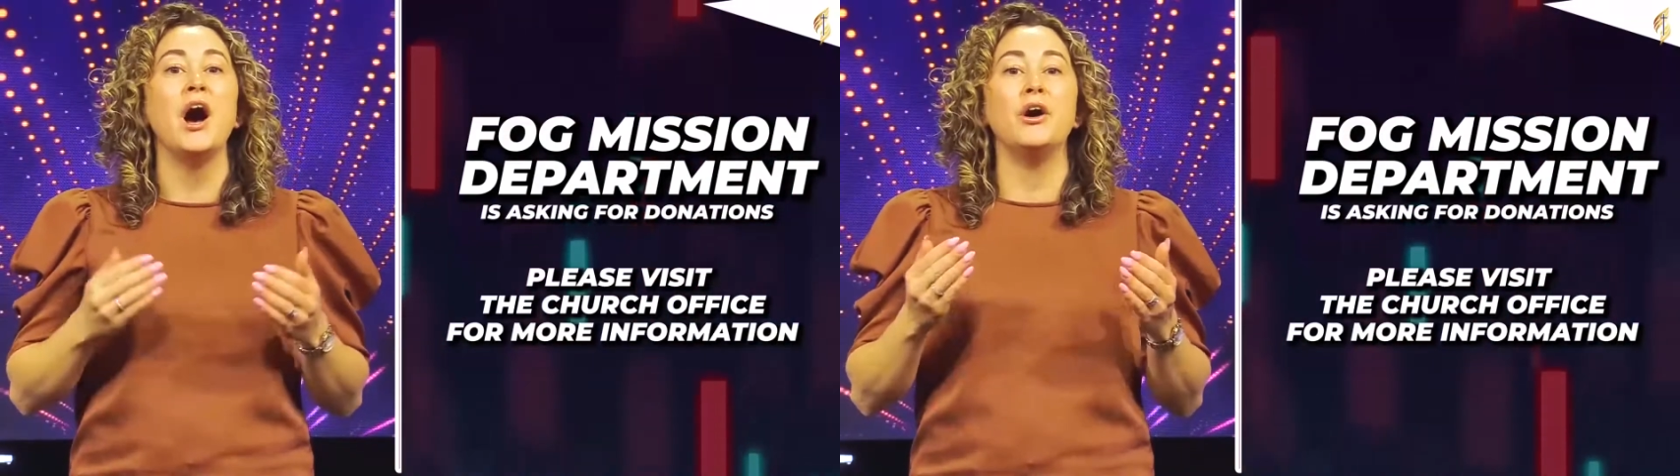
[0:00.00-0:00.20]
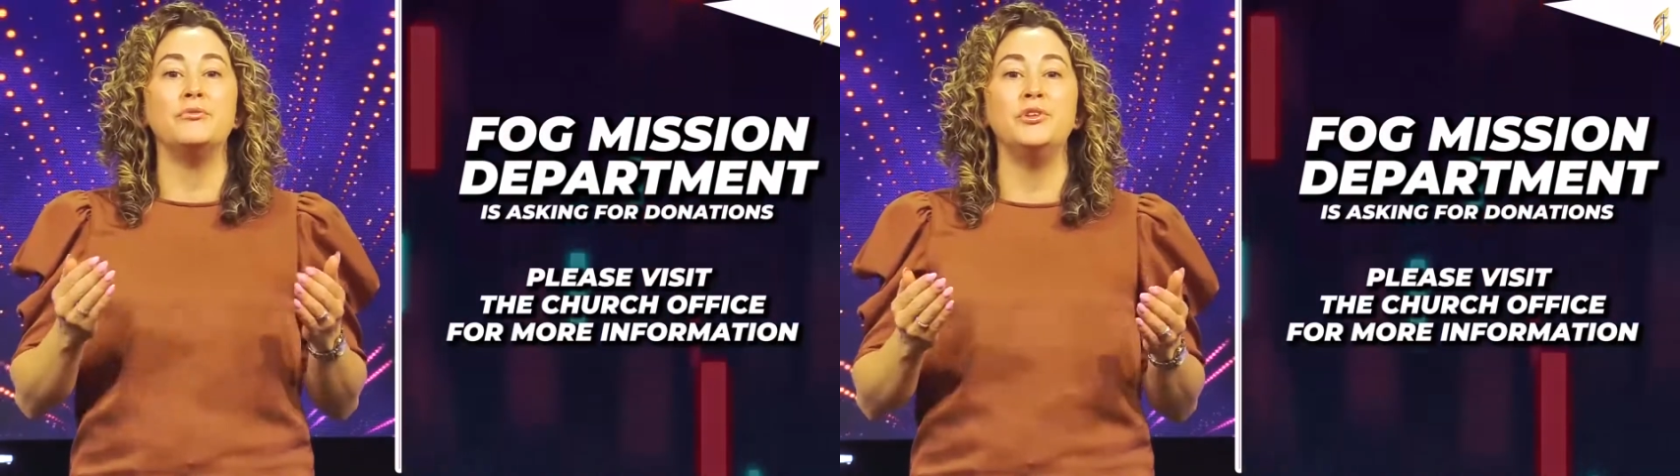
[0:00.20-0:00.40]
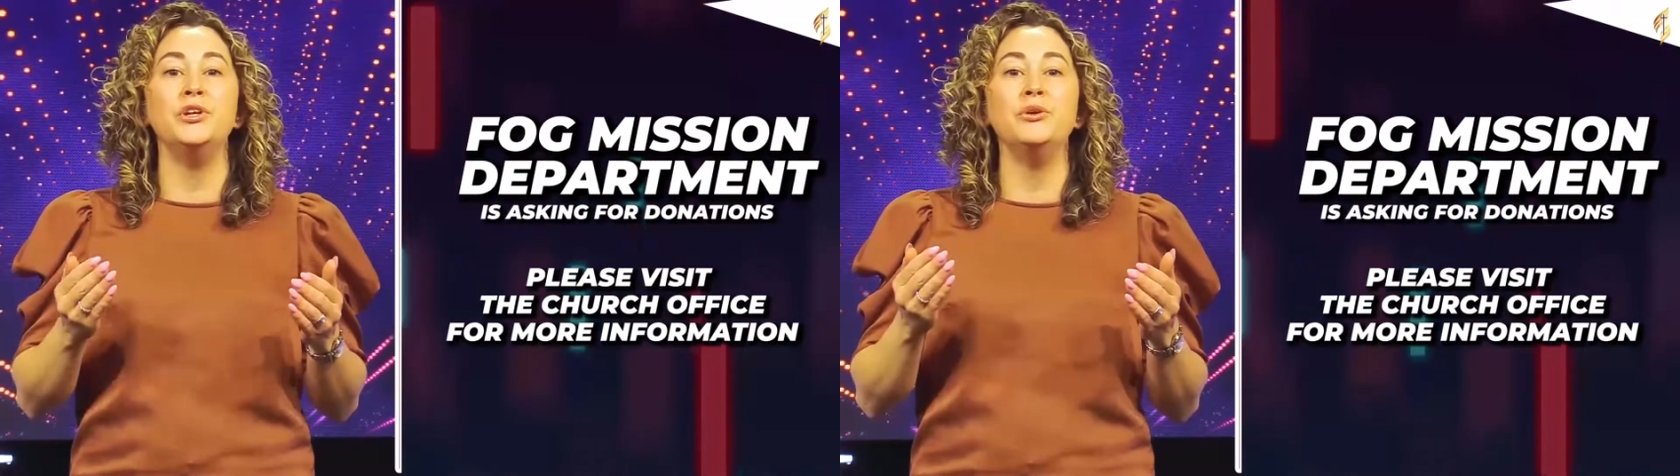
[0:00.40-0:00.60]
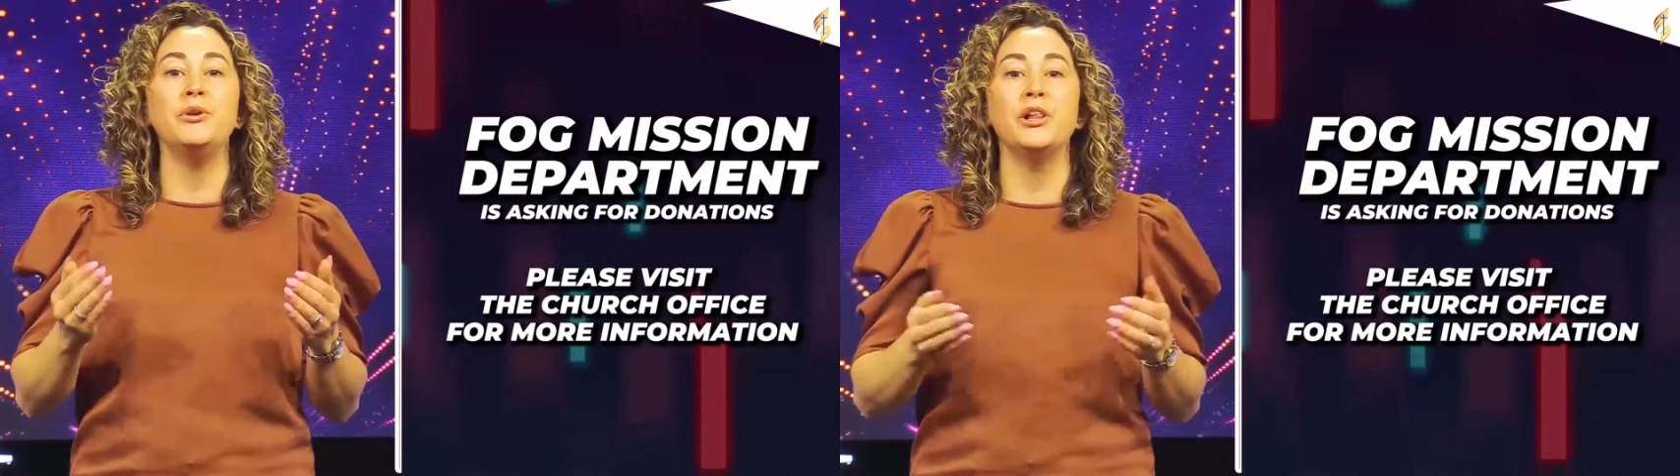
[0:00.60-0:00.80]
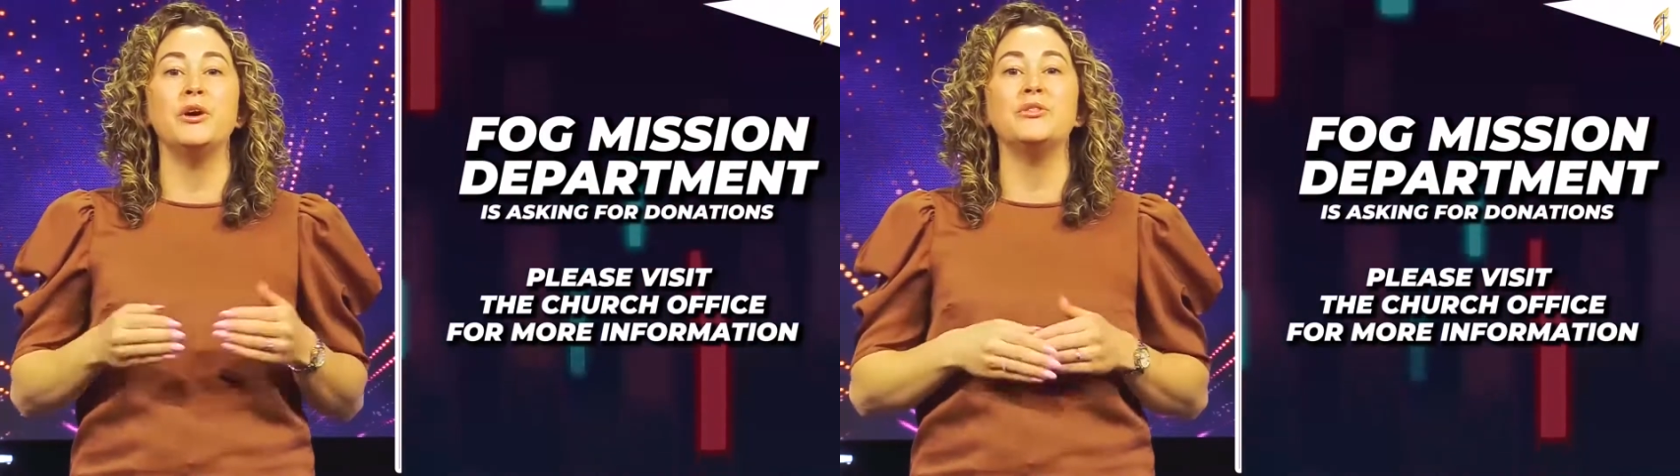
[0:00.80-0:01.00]
of new
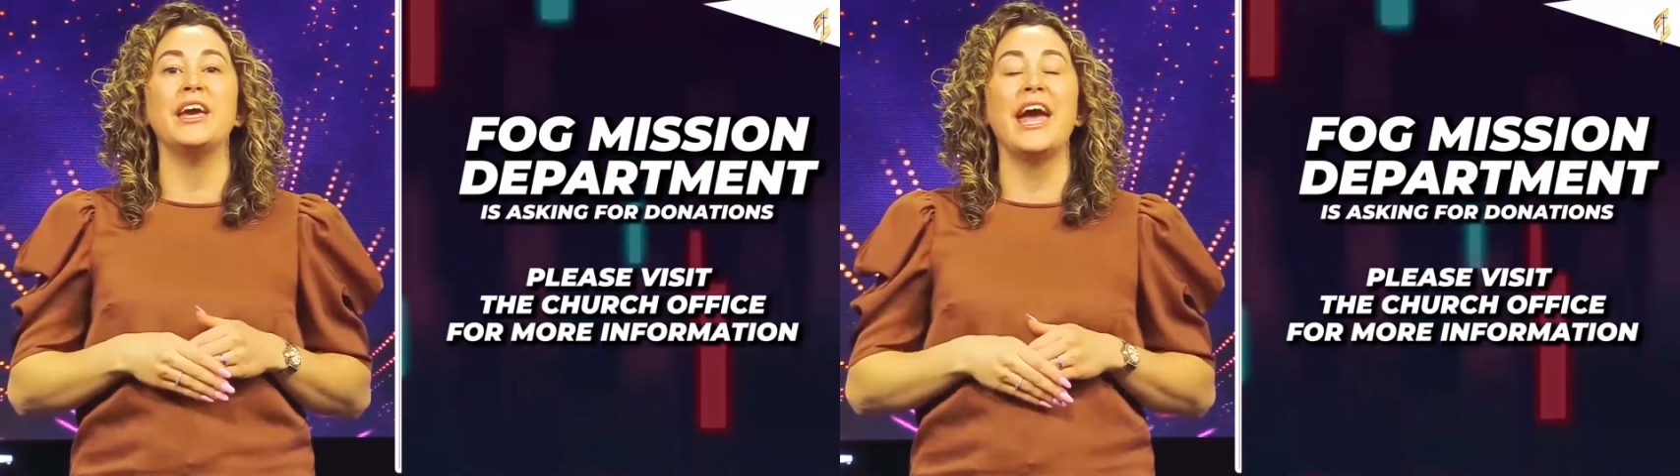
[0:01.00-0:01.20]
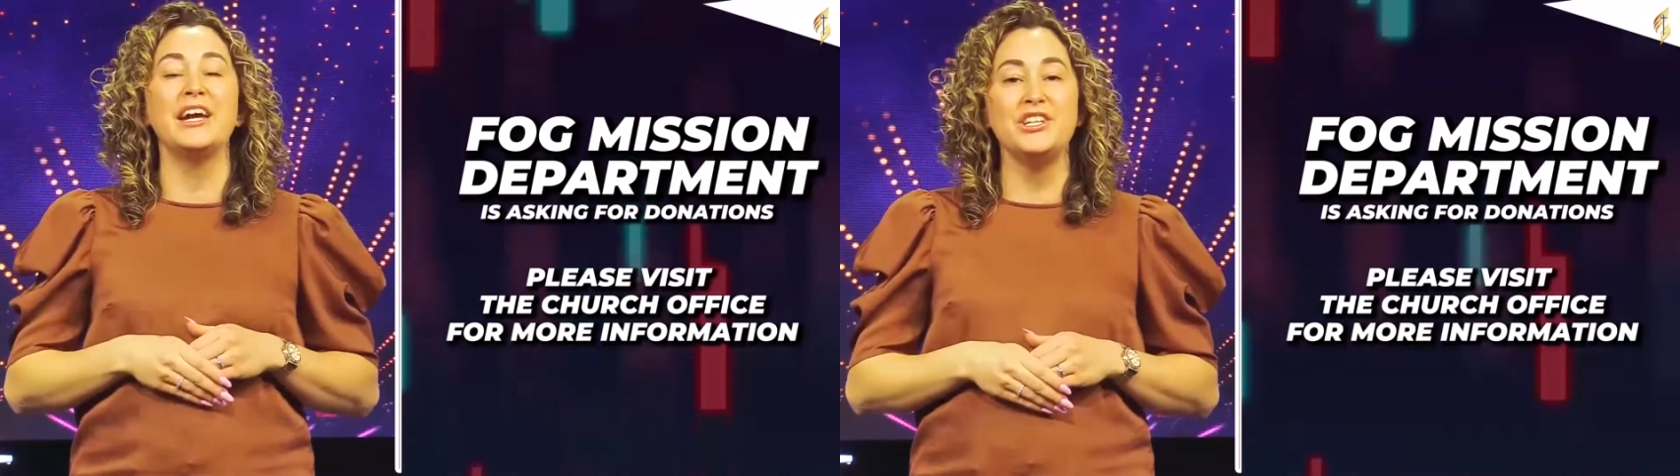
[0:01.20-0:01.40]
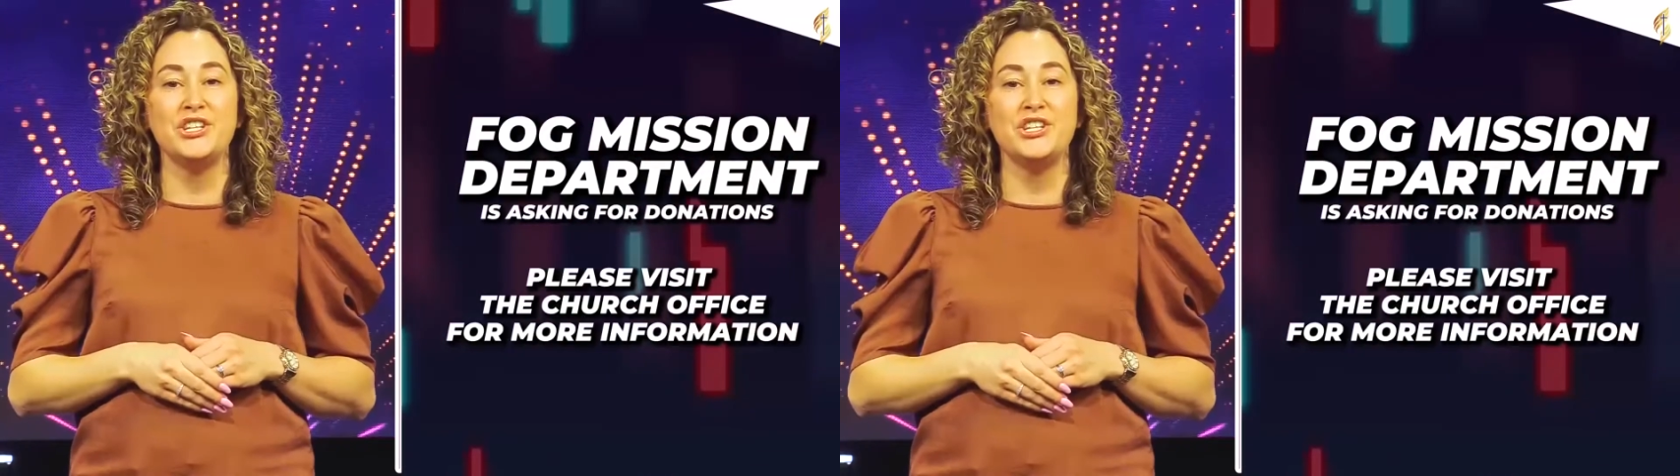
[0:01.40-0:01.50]
clothing and